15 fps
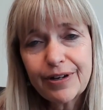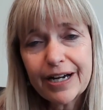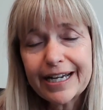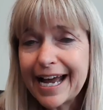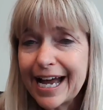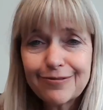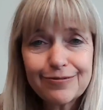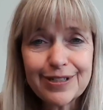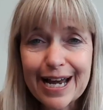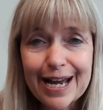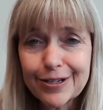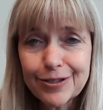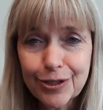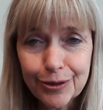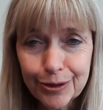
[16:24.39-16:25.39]
I have to
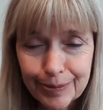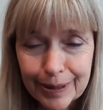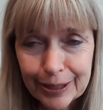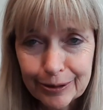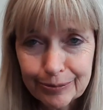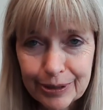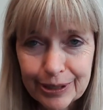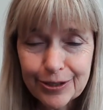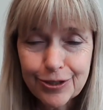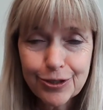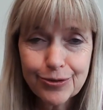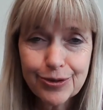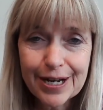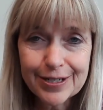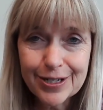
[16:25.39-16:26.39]
ask you about, because you
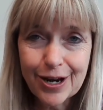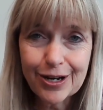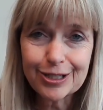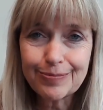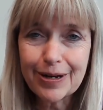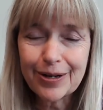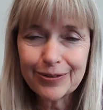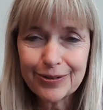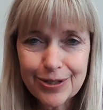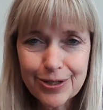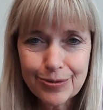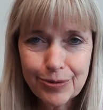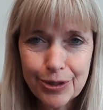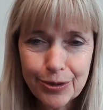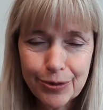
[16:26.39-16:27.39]
and I talked about this
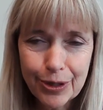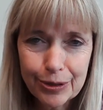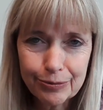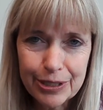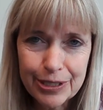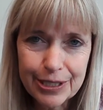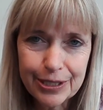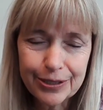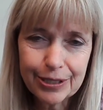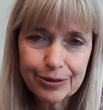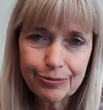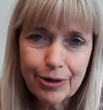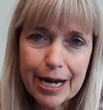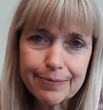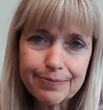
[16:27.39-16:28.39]
when you were on Retail
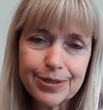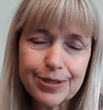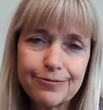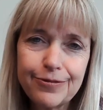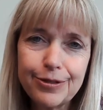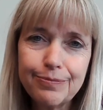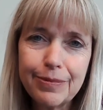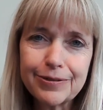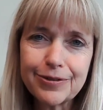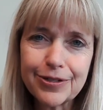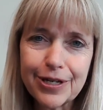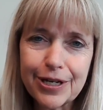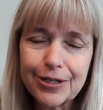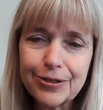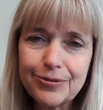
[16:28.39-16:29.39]
Unwrapped a few months
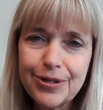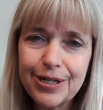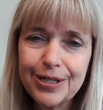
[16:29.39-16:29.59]
ago,